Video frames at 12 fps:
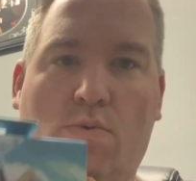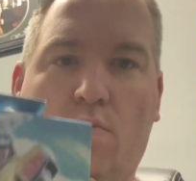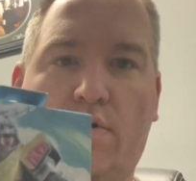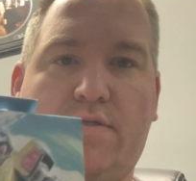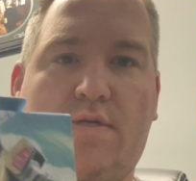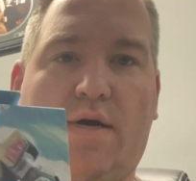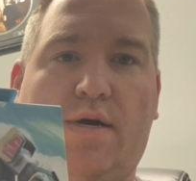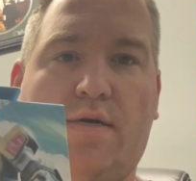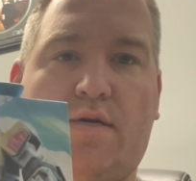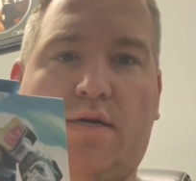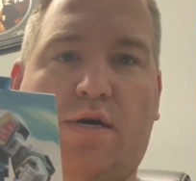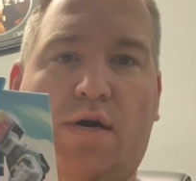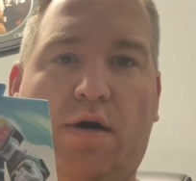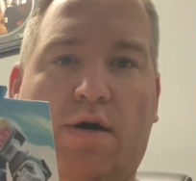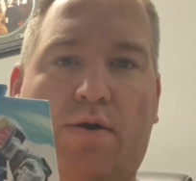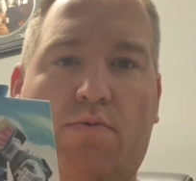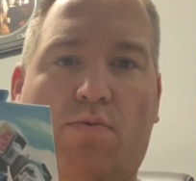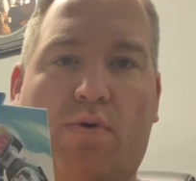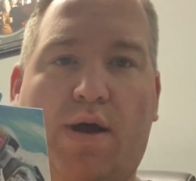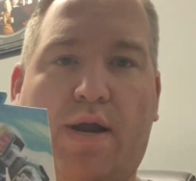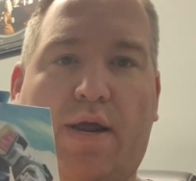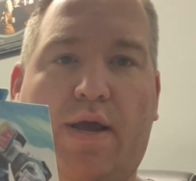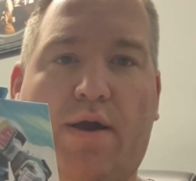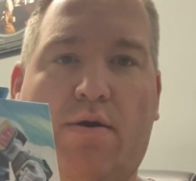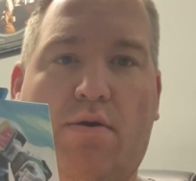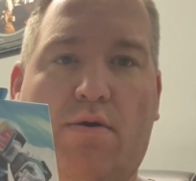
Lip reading: was not cut right here.